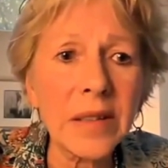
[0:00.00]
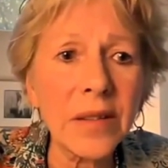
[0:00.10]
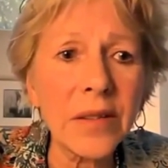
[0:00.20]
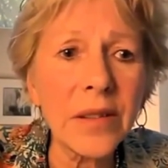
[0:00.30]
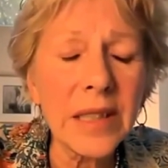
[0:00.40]

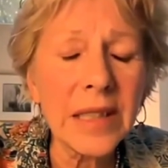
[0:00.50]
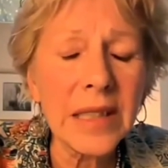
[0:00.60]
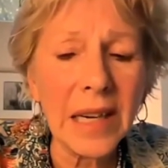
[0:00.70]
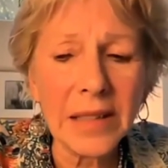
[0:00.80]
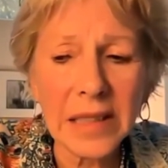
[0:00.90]
So
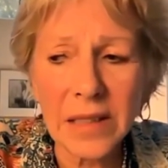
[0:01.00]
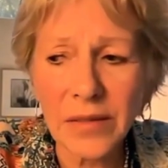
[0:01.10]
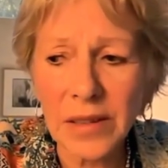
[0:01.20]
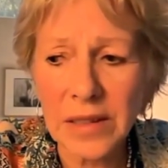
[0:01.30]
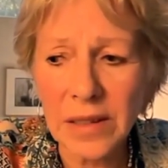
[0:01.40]
I think
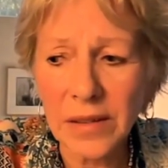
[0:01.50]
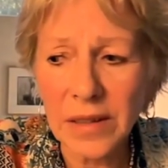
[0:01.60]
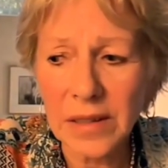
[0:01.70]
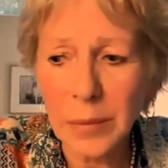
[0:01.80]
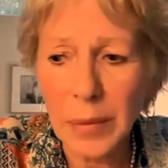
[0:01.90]

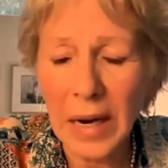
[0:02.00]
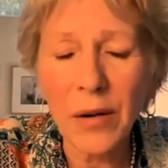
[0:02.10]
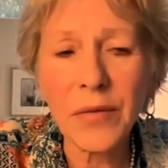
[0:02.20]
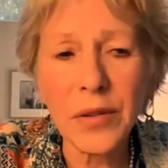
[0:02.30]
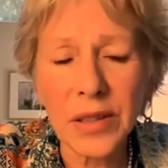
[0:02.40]
it's
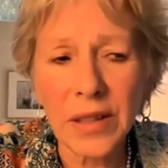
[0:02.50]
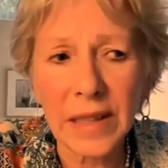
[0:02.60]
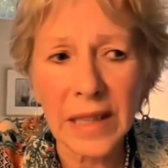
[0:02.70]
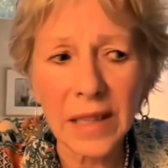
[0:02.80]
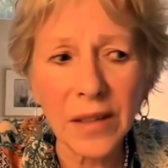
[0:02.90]
powerful to
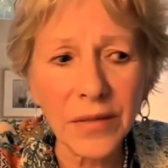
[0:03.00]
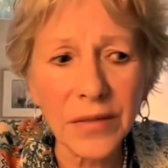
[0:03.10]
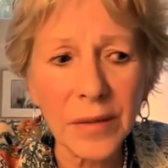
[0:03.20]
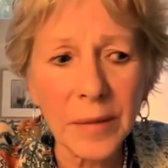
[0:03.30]
think of,